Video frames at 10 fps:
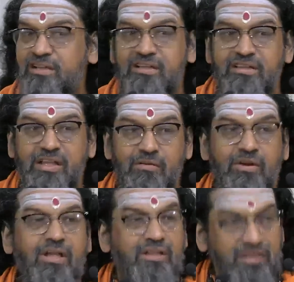There were
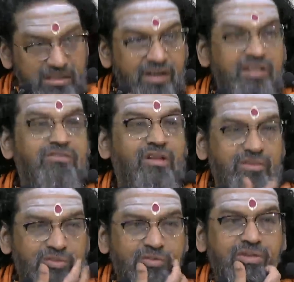other studies
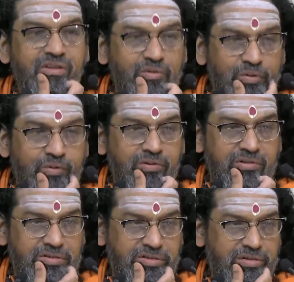also in the Gurukul
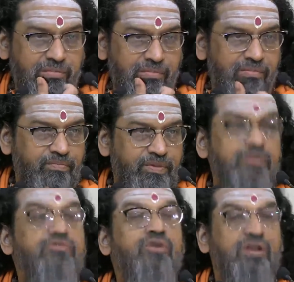system.
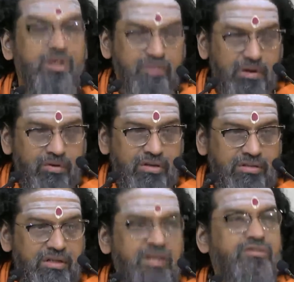Astronomy was
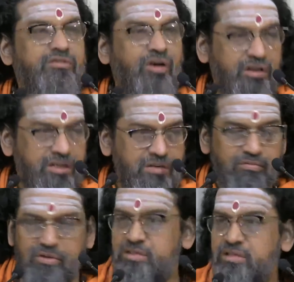there, astrology
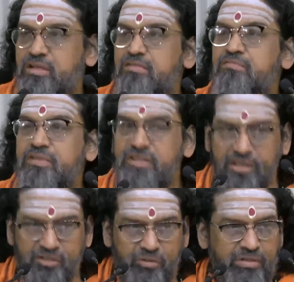was there,
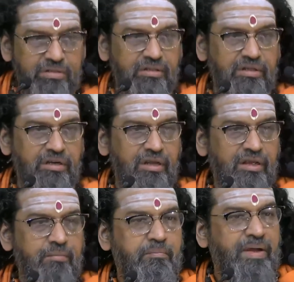physics was there,
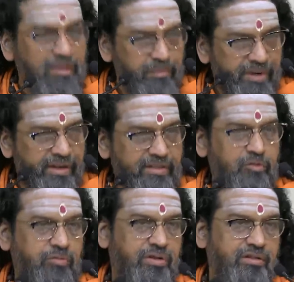mathematics
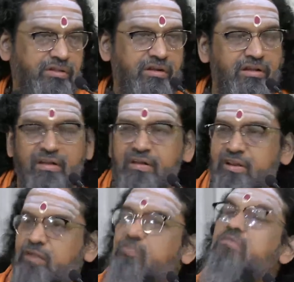were there.
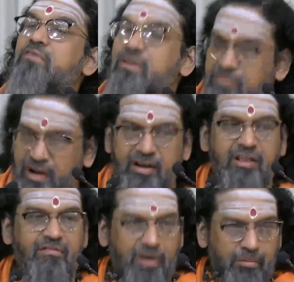It was a very well
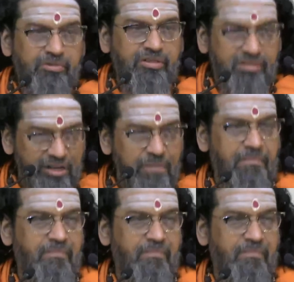developed system.